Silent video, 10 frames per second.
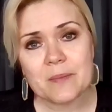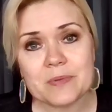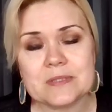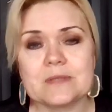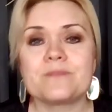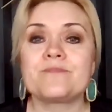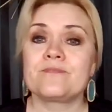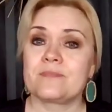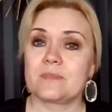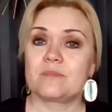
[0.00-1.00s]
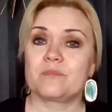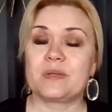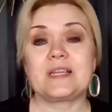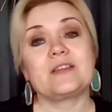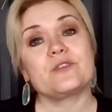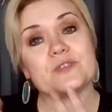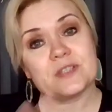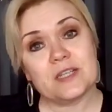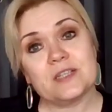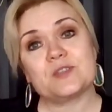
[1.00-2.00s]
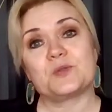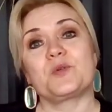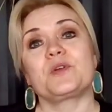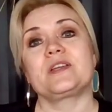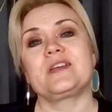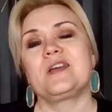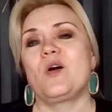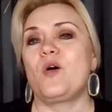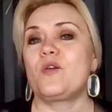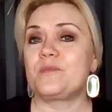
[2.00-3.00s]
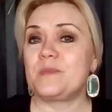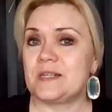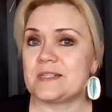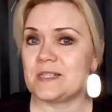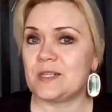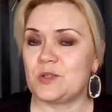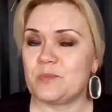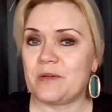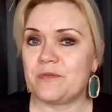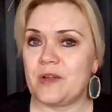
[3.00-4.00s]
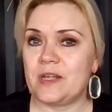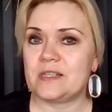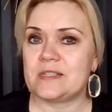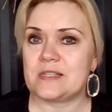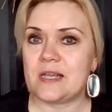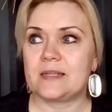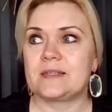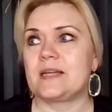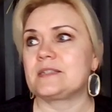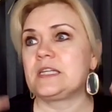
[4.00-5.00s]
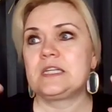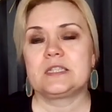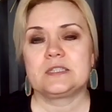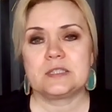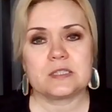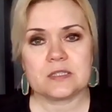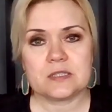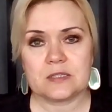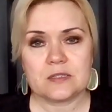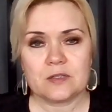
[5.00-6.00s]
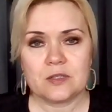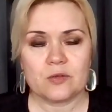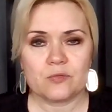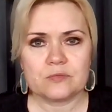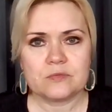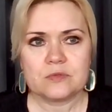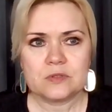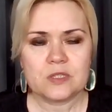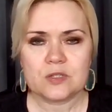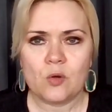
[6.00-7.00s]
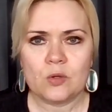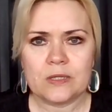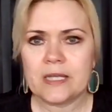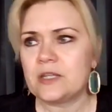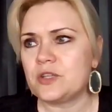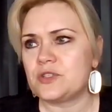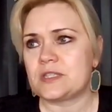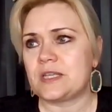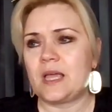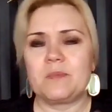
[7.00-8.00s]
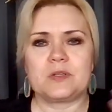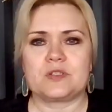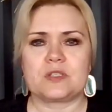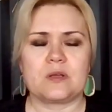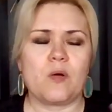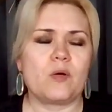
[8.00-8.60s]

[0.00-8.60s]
that happens. But then there's another story of me listening to my friend and saying that this is, this old lady just came and